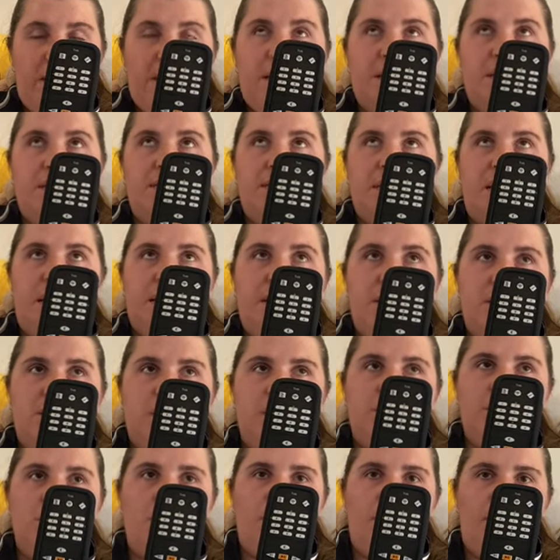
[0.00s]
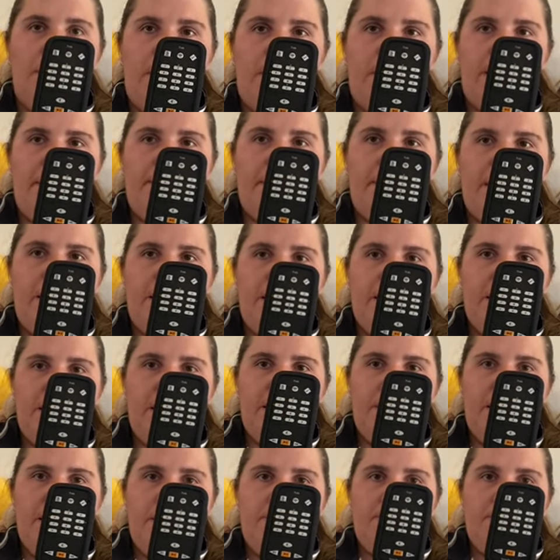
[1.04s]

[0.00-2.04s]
is a square button.